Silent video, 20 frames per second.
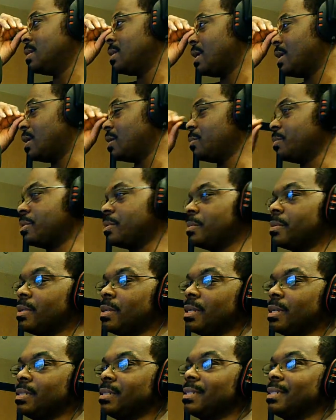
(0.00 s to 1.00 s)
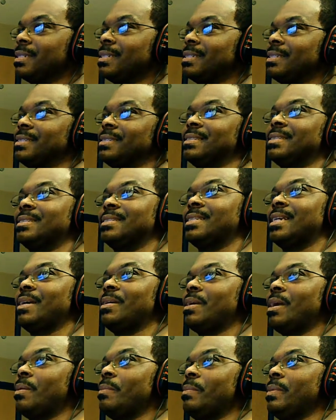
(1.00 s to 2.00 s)
I remember
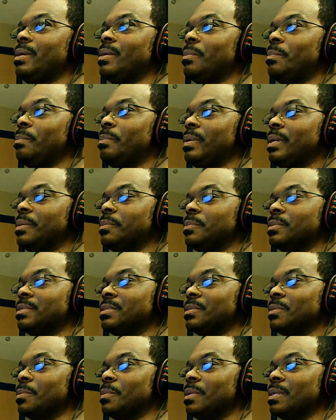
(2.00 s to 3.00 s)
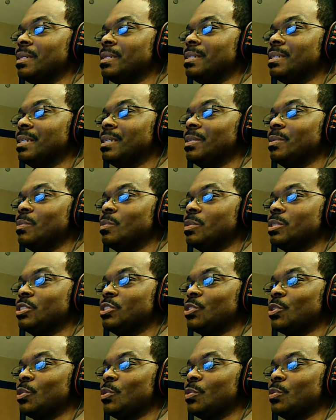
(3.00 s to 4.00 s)
I made a bet with somebody, like
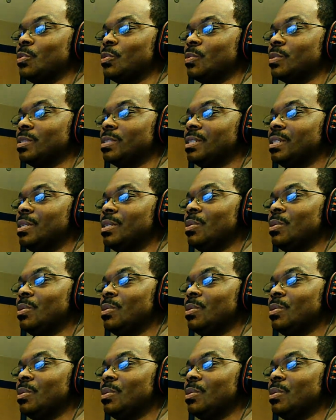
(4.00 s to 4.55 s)
which turtle was.